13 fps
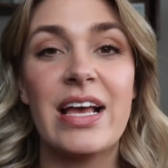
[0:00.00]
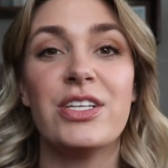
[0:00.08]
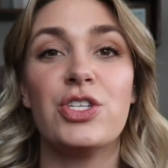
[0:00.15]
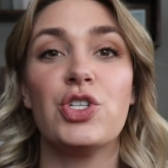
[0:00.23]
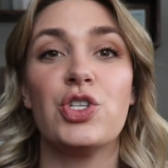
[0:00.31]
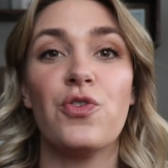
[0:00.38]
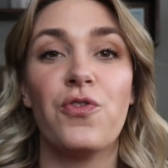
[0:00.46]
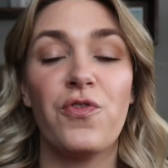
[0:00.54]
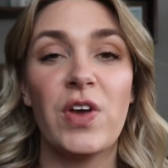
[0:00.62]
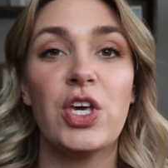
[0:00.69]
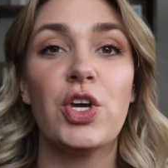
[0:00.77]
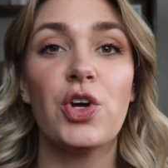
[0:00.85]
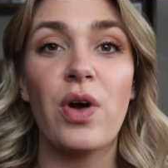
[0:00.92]
is to
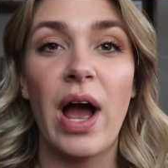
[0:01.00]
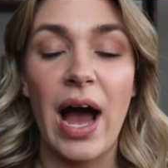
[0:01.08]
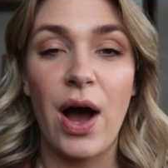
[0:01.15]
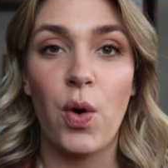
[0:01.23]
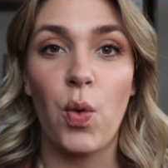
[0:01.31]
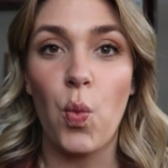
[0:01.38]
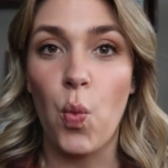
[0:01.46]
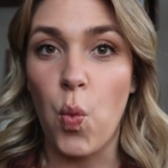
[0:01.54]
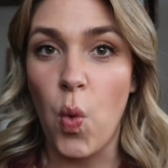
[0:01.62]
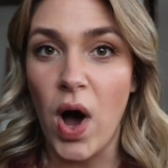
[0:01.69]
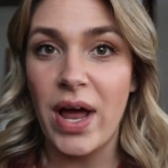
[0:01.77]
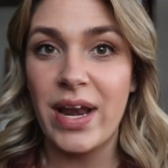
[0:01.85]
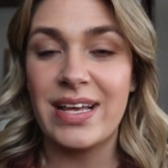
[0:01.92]
figure out
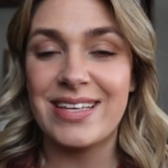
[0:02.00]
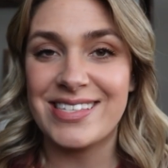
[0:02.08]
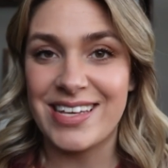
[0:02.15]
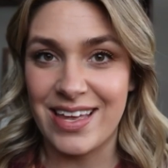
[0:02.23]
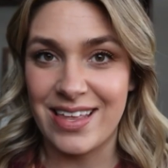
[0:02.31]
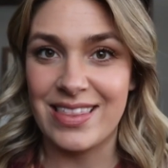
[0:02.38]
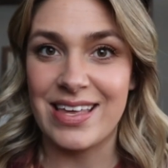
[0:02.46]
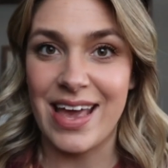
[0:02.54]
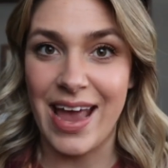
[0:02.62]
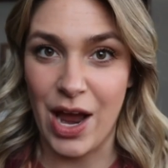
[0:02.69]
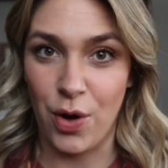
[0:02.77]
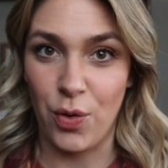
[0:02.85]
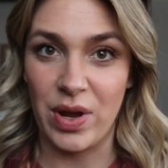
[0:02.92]
what is in the
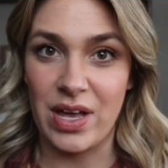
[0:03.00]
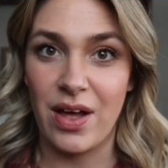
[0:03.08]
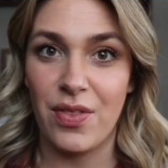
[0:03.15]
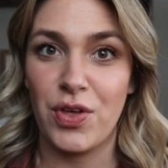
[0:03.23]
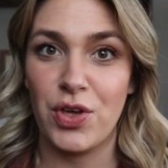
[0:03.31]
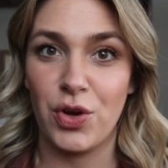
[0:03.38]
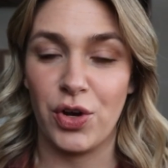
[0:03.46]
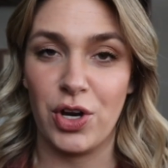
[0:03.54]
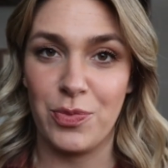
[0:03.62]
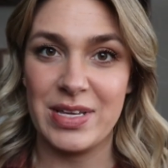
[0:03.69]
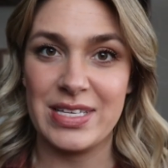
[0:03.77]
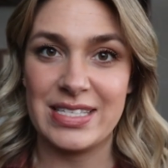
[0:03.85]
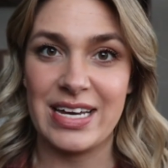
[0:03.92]
area that you're
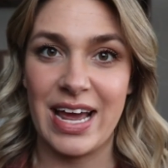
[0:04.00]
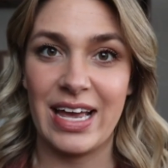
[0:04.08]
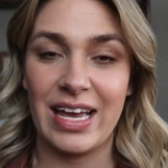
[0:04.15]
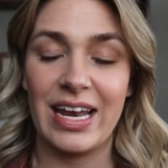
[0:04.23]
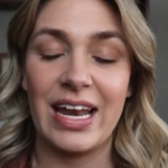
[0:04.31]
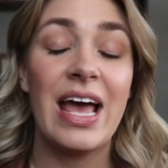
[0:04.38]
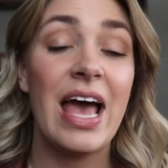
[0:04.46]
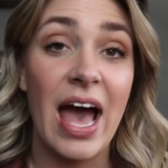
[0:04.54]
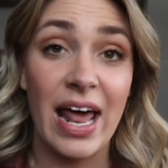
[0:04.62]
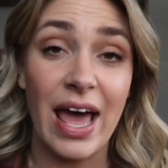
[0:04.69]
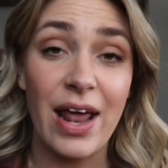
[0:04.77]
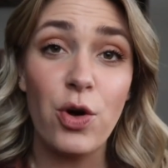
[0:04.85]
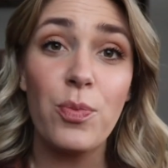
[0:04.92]
gonna be staying in.
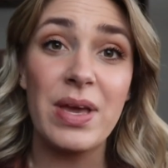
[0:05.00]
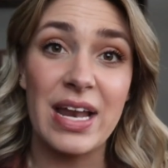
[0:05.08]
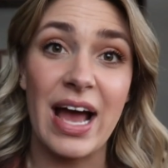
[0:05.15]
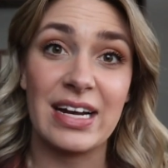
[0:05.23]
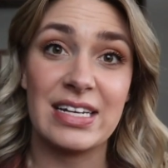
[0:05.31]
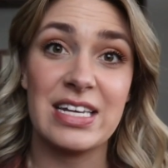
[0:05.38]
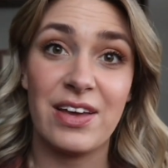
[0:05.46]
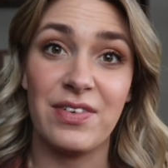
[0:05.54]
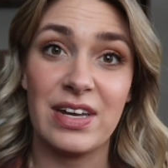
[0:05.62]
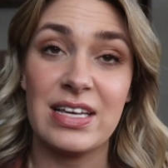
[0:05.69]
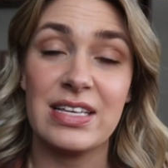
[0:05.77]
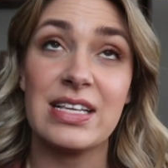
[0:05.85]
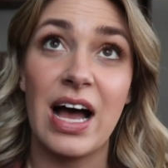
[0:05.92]
And I don't mean
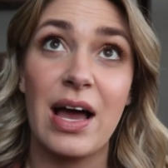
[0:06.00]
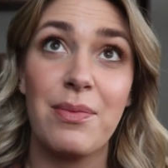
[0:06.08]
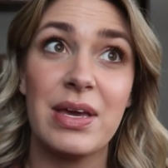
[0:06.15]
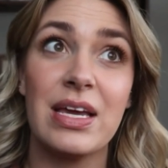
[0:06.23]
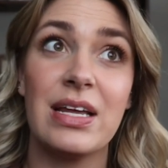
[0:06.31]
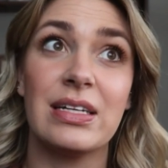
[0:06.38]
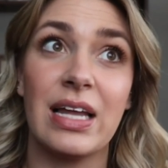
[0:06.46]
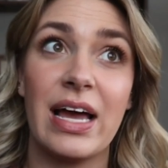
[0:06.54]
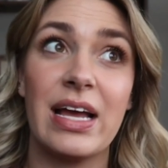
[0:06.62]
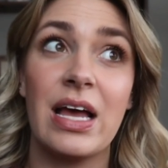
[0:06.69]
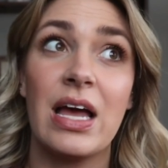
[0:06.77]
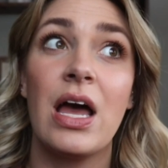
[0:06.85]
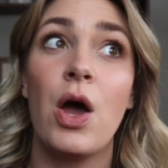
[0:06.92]
activities, I mean
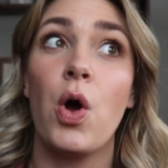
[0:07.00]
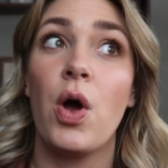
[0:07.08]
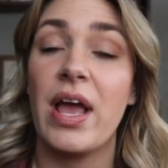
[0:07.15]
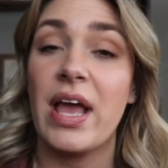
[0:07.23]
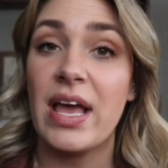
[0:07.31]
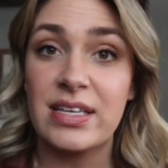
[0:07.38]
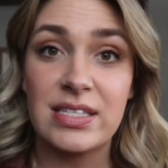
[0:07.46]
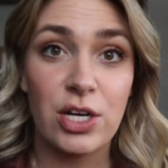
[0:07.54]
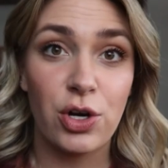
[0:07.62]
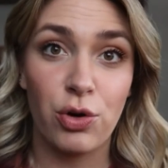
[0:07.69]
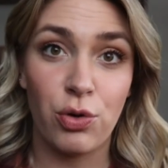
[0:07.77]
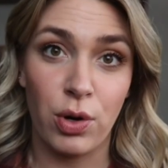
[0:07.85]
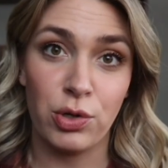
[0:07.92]
like is
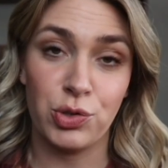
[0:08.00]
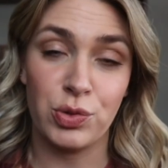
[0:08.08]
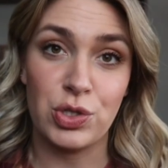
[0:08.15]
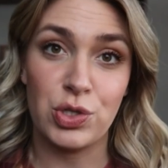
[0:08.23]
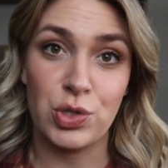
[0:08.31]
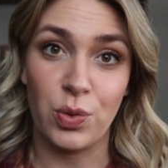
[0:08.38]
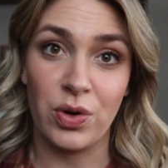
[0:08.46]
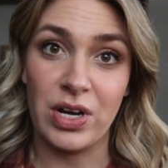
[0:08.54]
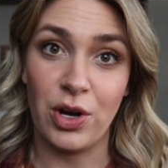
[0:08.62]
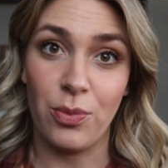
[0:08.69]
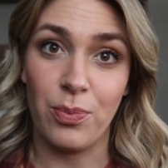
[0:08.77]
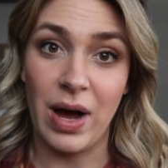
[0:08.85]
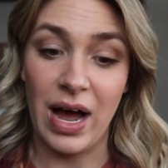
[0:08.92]
there a grocery store
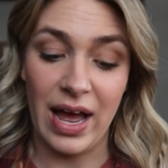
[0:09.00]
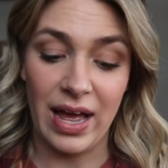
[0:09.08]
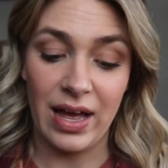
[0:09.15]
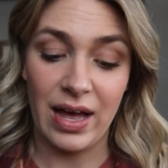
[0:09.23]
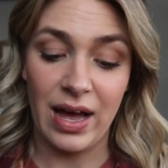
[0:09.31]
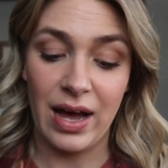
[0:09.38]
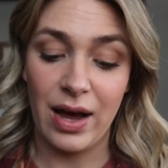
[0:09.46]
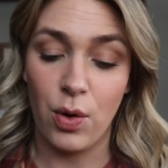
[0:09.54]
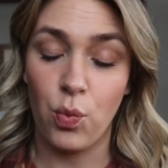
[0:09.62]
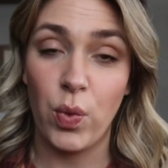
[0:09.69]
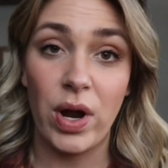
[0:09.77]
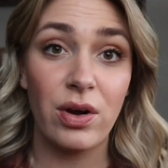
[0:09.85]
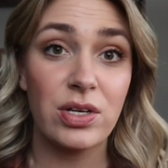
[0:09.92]
nearby? Uh,
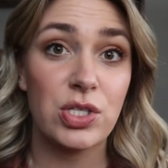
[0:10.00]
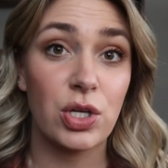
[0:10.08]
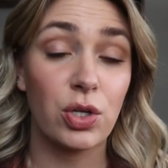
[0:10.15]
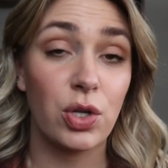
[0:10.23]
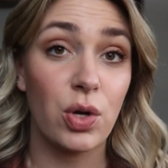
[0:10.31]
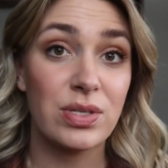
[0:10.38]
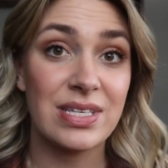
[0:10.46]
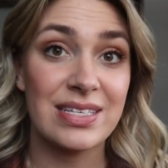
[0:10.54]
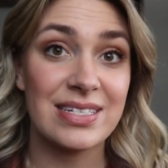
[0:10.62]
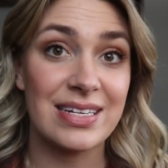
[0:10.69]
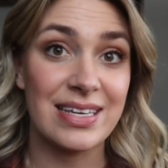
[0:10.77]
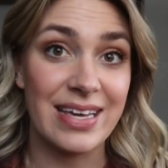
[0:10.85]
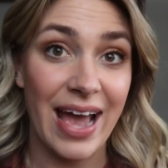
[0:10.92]
where is the
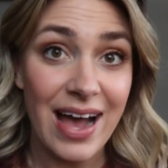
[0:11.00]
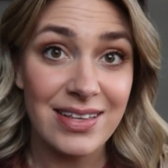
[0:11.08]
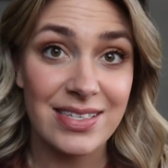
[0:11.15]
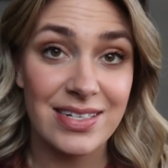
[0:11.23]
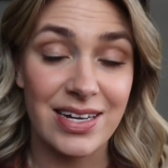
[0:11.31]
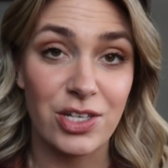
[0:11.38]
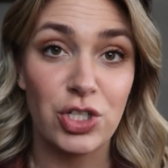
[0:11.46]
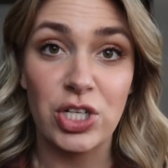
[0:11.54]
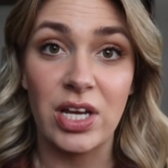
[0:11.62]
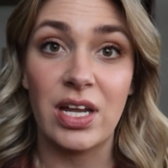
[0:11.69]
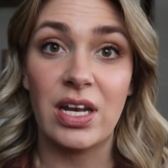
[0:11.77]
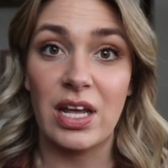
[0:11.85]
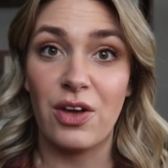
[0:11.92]
closest gas
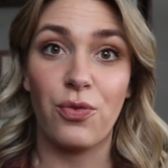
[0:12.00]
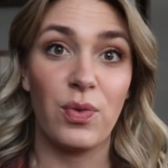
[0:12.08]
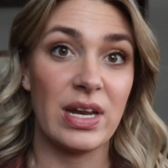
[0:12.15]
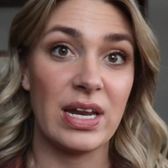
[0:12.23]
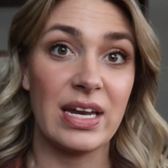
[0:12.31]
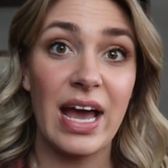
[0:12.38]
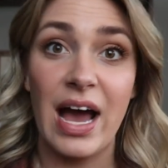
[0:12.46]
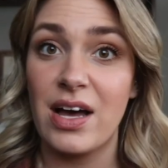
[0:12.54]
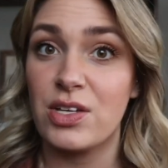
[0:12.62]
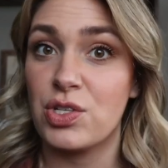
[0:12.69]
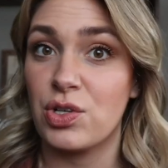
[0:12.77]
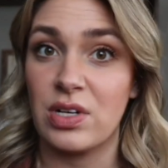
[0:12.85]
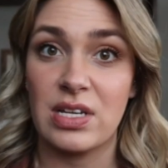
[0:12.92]
station if we need
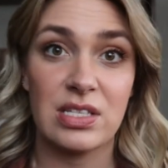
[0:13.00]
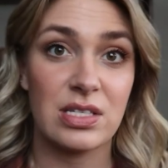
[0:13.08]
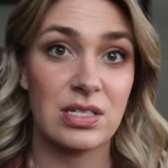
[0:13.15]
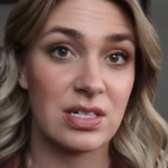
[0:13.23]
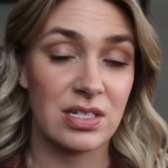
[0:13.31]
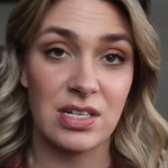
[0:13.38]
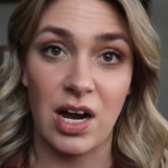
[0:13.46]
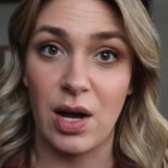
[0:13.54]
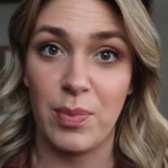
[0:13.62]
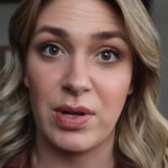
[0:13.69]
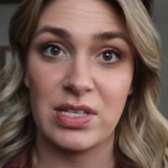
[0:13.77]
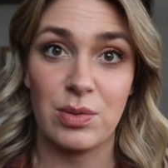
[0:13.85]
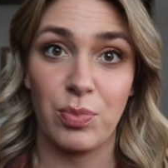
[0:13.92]
gas or needs to stock
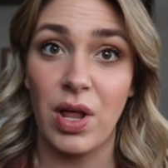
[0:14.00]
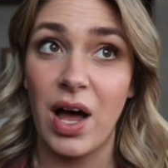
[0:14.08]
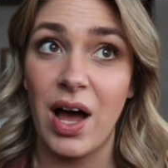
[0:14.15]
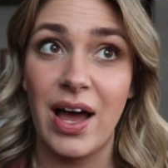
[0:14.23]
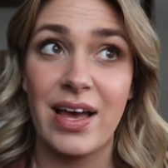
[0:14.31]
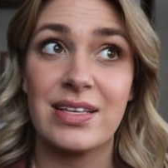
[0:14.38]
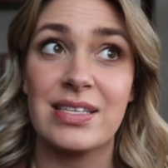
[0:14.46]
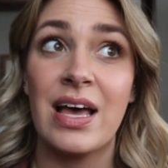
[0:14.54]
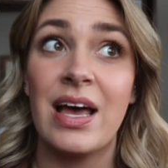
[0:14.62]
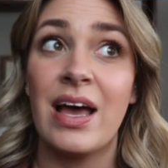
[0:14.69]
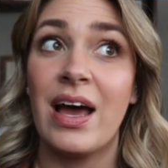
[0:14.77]
up on supplies?